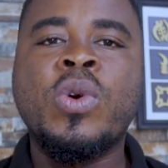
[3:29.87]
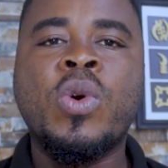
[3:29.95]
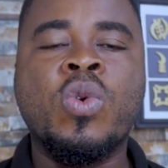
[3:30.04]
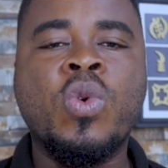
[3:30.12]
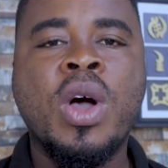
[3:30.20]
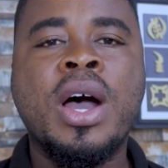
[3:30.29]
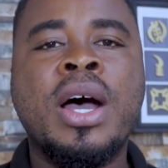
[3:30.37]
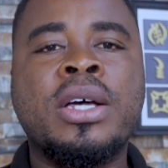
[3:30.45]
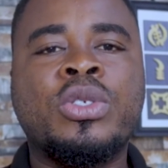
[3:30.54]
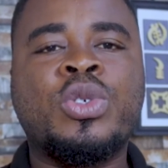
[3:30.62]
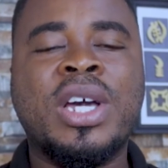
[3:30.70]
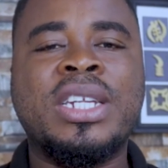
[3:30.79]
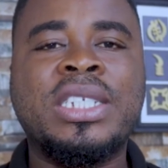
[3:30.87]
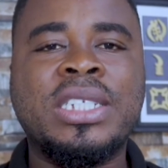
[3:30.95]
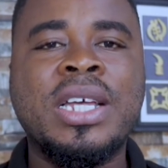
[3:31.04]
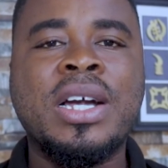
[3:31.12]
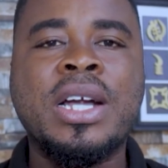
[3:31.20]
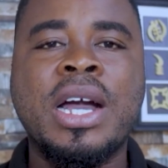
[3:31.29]
Oguaa
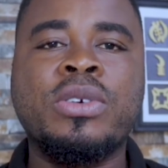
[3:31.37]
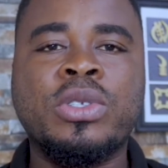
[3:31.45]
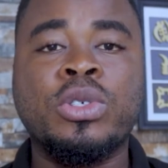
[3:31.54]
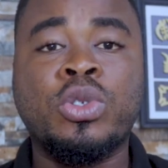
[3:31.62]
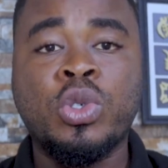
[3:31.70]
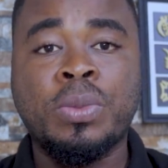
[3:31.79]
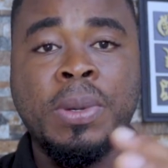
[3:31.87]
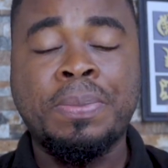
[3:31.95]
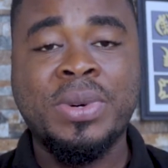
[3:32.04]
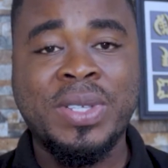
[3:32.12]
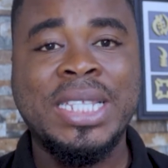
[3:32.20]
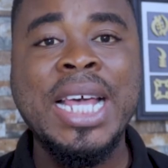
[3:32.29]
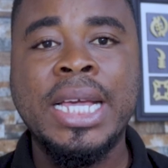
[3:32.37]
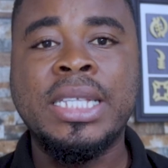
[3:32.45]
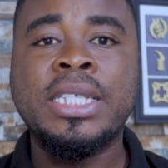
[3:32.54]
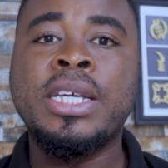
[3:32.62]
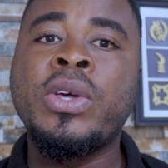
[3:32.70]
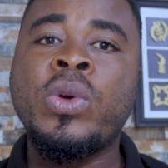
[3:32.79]
Traditional Council to be
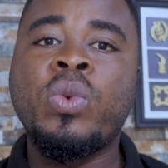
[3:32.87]
precise,